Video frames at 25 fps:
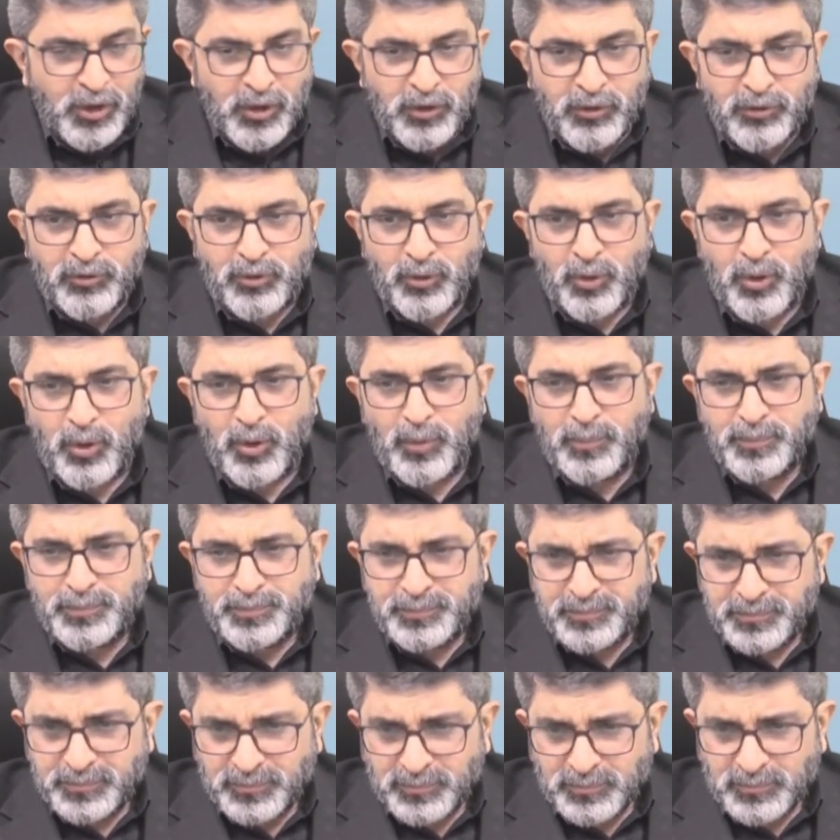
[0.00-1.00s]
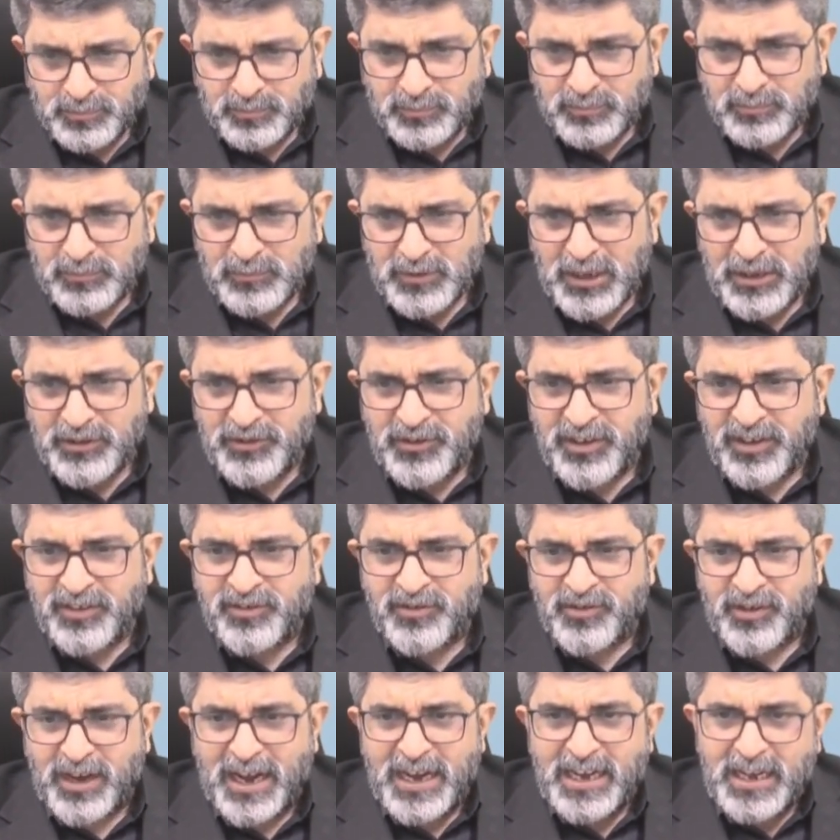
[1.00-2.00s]
So
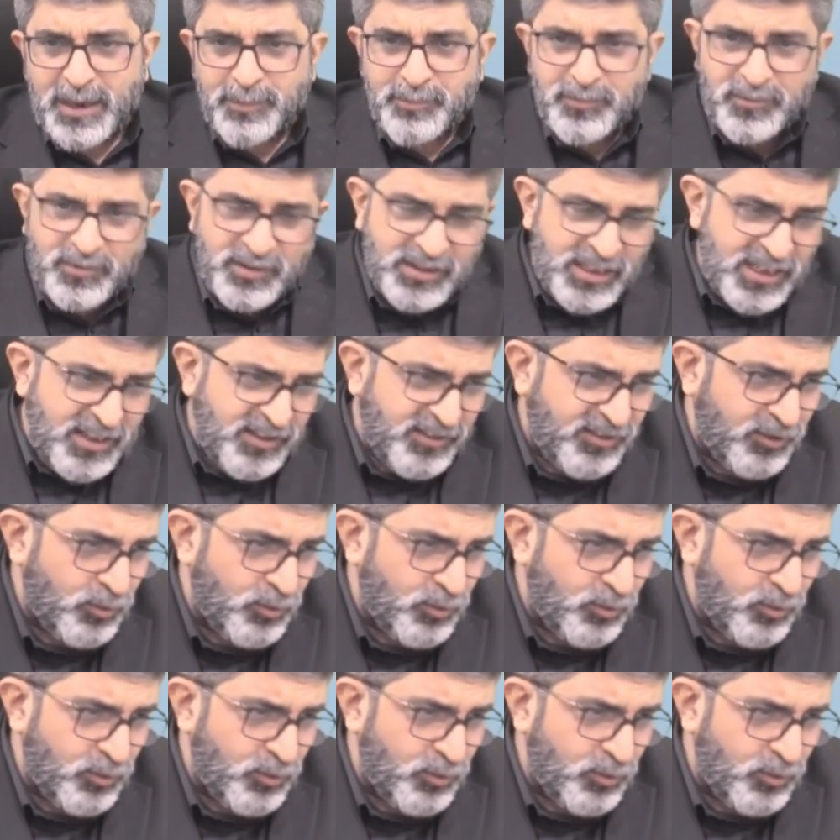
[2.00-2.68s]
just write up these